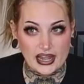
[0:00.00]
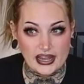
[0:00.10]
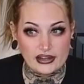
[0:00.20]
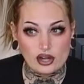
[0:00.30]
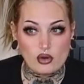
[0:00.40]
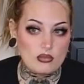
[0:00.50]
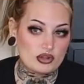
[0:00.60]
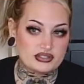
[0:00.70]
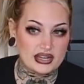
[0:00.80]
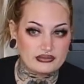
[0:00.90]
I go
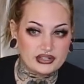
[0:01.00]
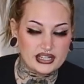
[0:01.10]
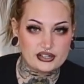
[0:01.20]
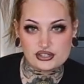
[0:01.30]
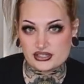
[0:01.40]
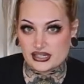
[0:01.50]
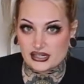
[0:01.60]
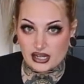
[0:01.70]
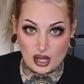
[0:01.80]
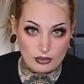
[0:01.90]
almost every year just to
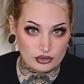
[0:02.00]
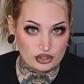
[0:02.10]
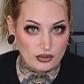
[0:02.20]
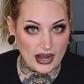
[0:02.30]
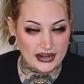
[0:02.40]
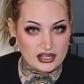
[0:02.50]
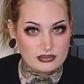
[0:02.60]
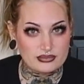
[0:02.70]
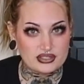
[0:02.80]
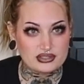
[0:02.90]
get a couple new
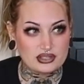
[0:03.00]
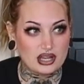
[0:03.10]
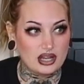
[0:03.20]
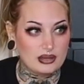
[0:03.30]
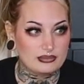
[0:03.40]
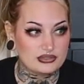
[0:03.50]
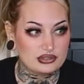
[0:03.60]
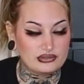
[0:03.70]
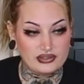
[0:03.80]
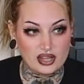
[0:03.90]
items
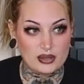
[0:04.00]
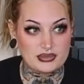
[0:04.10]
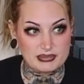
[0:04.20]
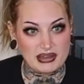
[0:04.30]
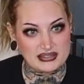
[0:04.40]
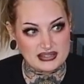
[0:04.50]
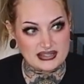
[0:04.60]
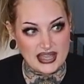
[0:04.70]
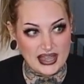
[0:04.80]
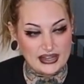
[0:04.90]
to fill up spaces
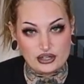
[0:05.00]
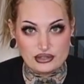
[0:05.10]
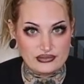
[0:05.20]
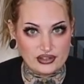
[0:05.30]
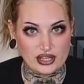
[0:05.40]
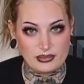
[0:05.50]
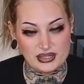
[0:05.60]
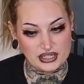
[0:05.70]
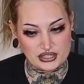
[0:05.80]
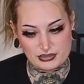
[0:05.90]
that I couldn't fill up
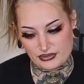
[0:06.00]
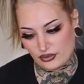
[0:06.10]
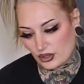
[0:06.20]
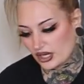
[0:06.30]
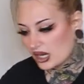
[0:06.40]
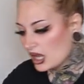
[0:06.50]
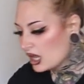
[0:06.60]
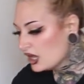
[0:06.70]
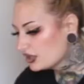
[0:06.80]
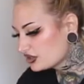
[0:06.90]
in years before.
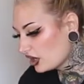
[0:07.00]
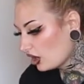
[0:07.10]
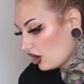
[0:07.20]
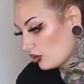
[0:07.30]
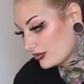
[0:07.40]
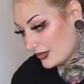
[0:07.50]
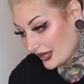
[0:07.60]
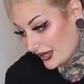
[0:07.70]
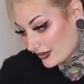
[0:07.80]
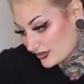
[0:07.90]
So we
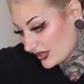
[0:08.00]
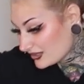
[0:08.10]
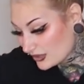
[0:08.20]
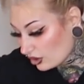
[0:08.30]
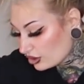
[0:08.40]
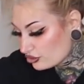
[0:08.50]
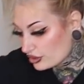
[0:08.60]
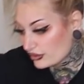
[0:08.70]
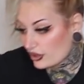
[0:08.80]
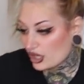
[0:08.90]
might have to make a Dollar
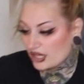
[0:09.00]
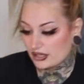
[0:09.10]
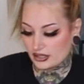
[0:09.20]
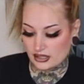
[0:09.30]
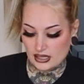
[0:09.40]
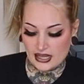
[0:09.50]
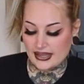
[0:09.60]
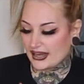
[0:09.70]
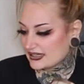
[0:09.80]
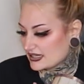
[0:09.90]
Tree run.
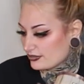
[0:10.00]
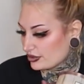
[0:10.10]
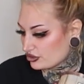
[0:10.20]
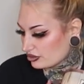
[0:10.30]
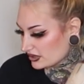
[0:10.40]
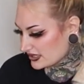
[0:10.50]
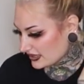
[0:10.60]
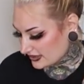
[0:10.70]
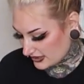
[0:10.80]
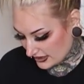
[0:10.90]
I got this patchouli
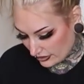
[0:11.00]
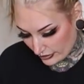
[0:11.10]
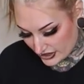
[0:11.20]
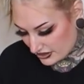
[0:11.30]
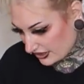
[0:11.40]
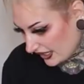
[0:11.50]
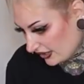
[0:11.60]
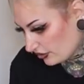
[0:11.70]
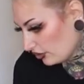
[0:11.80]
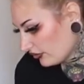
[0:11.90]
scented winter
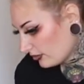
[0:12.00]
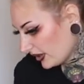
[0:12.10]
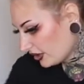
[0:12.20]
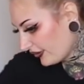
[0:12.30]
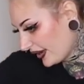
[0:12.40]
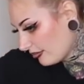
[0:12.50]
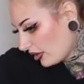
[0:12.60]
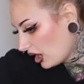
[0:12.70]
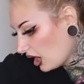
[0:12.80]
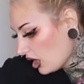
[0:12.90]
candle from my
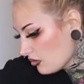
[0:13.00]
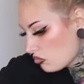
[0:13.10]
grandma.